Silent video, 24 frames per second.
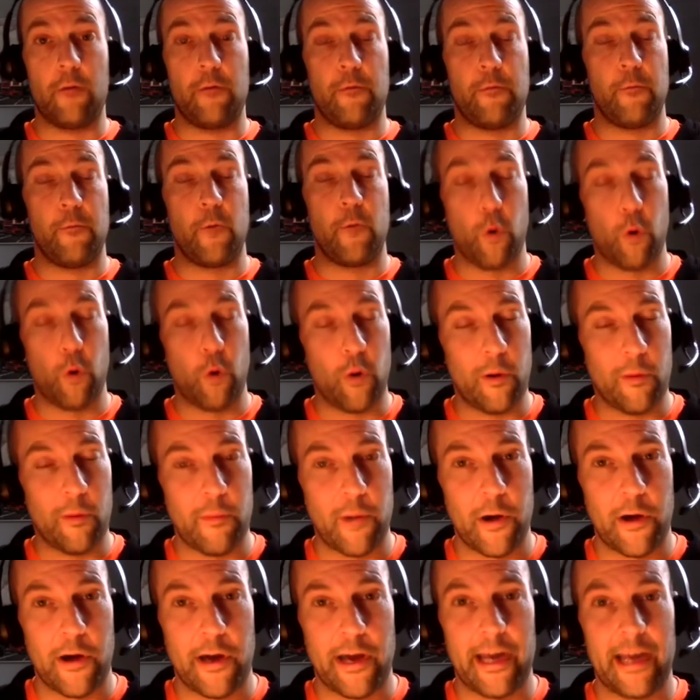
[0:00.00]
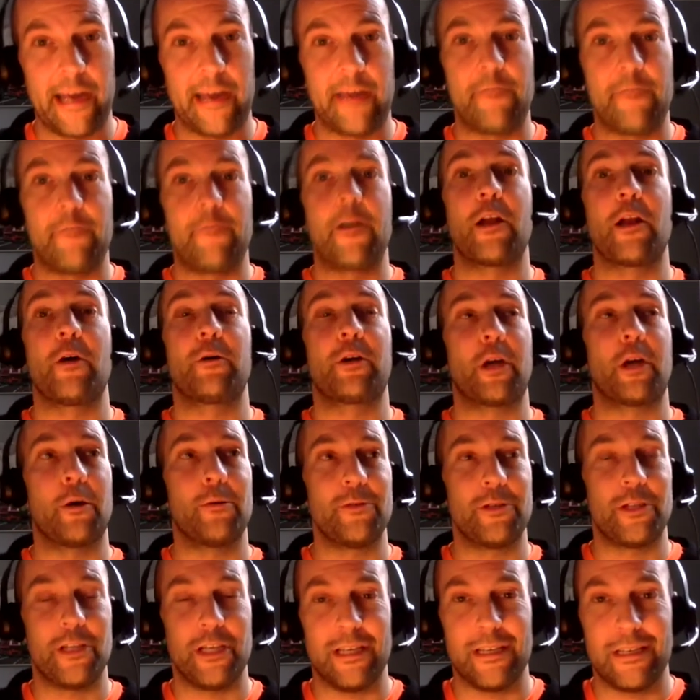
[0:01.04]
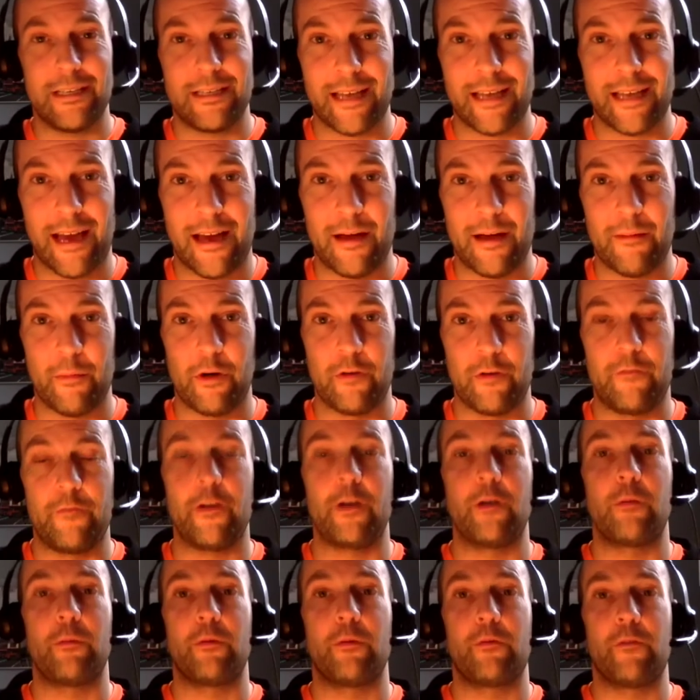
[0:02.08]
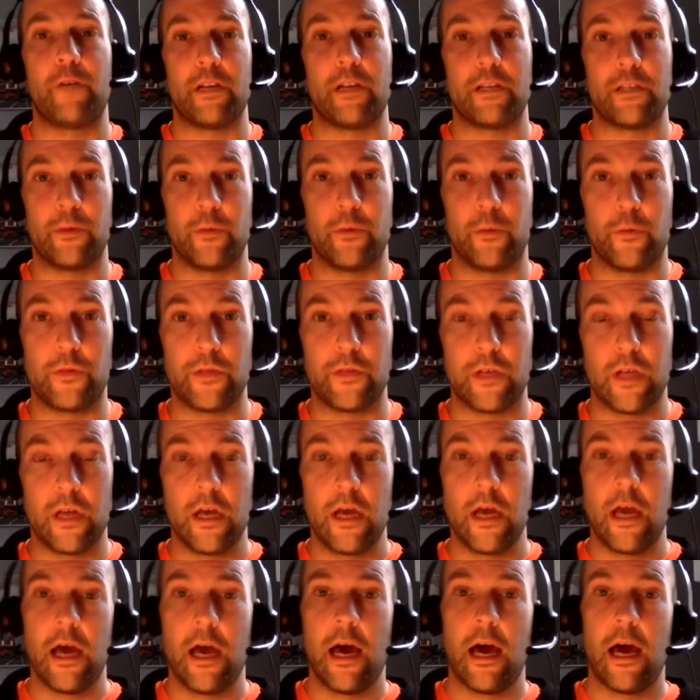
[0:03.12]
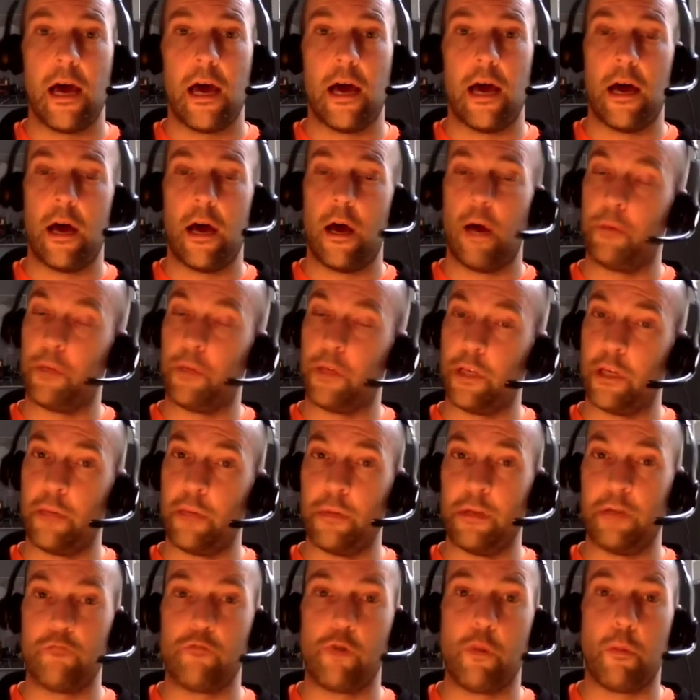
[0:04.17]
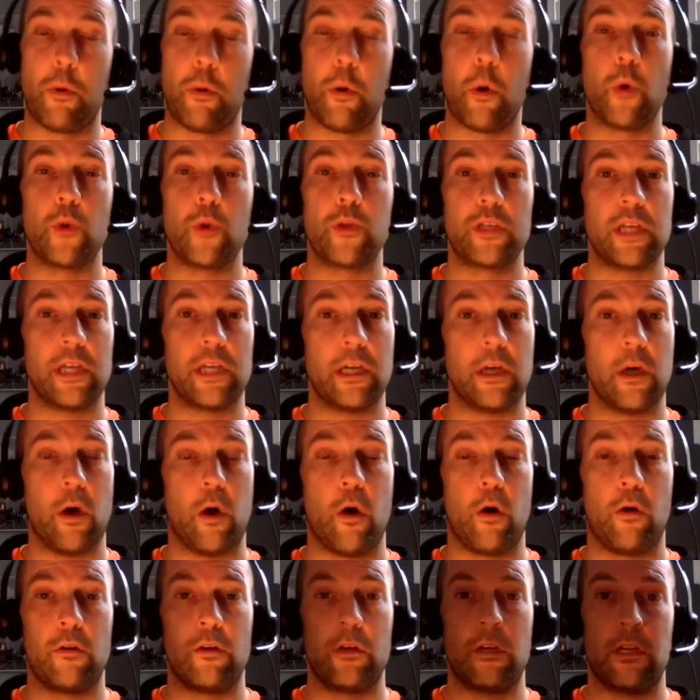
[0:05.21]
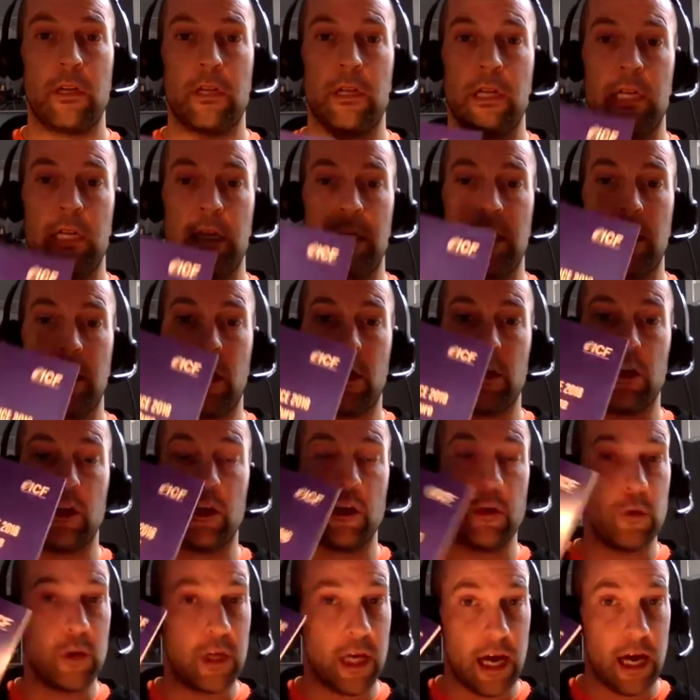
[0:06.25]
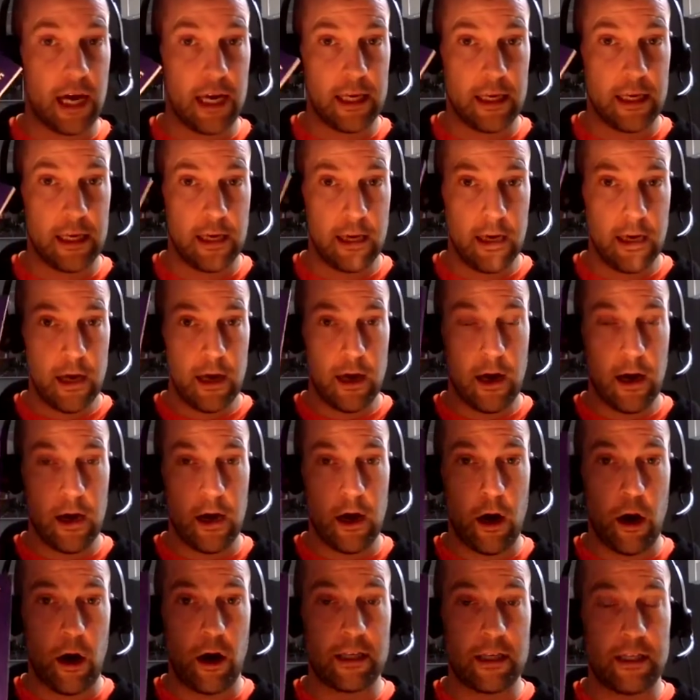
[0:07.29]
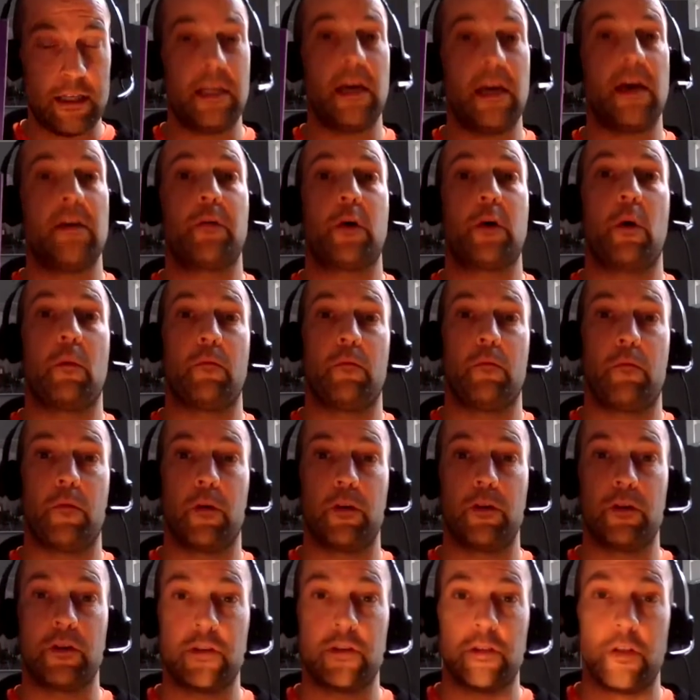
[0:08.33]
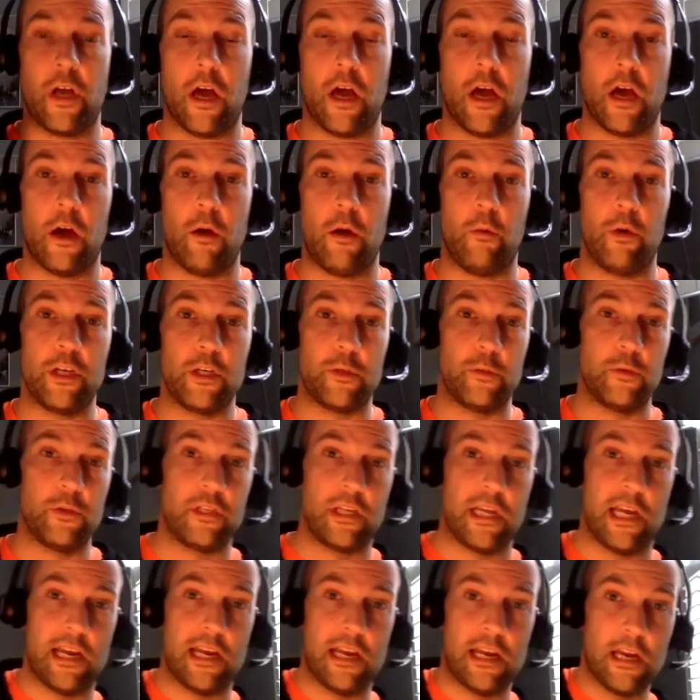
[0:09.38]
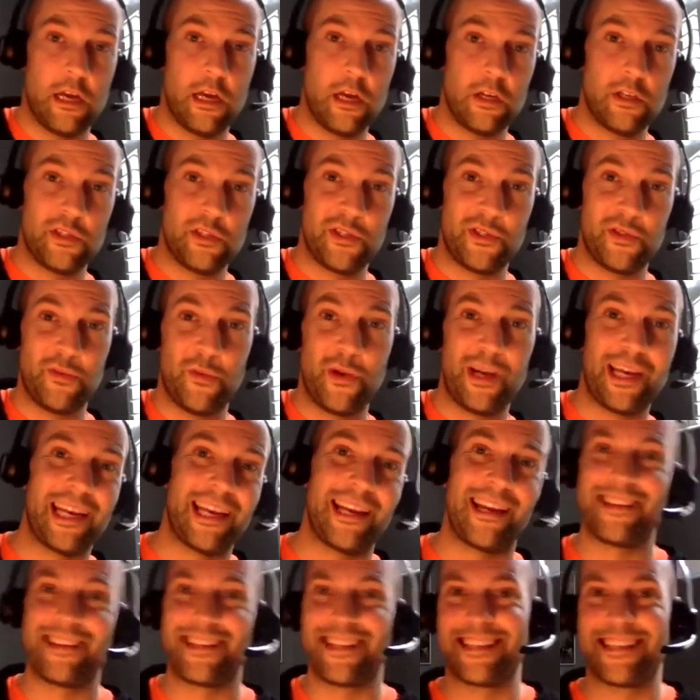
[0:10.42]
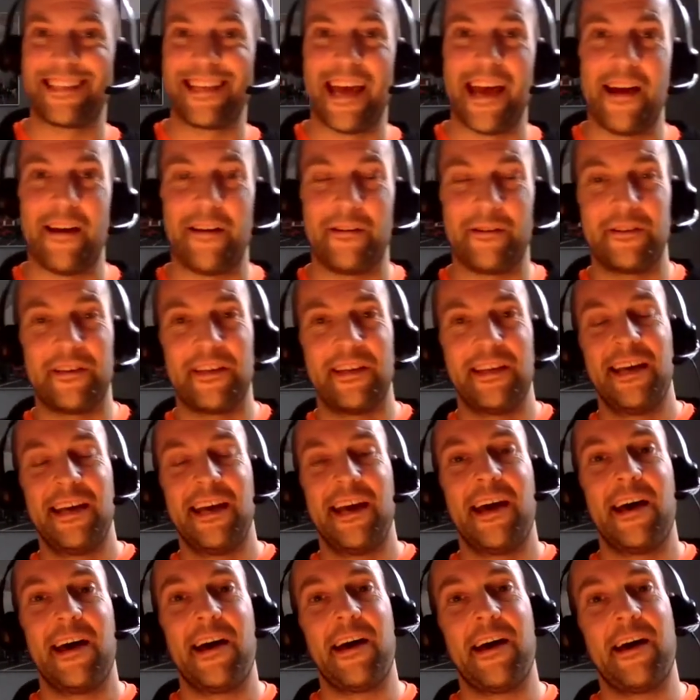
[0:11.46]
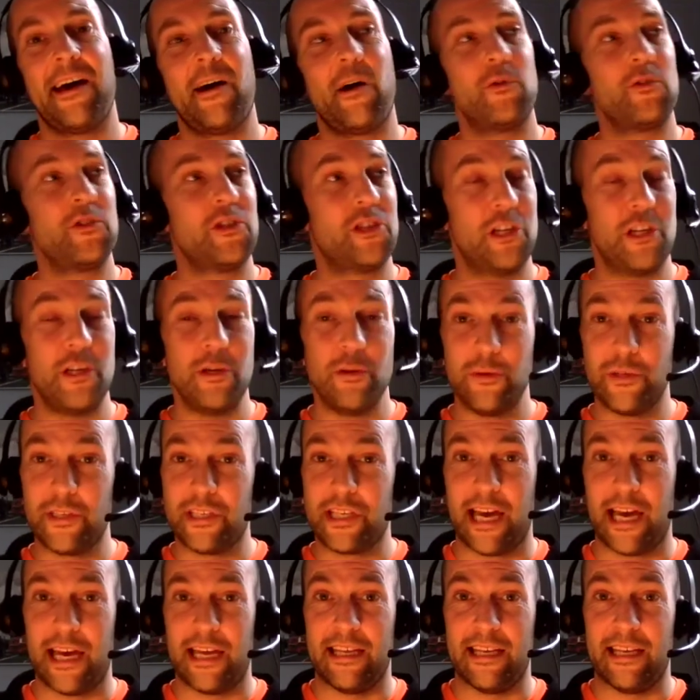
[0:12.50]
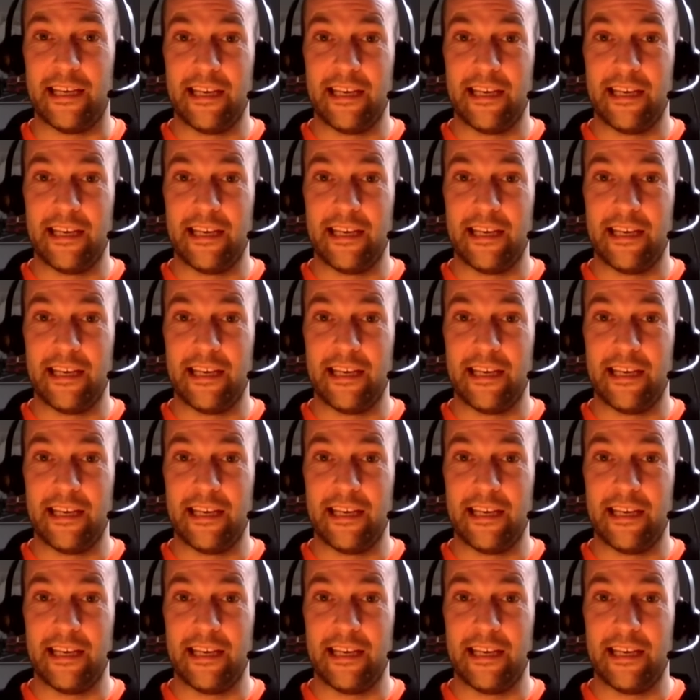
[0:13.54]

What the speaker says: for my fellow coaches, my fellow professionals. I'm going to be reporting on the U.K. ICF Conference, which was in swinging London town on Tuesday.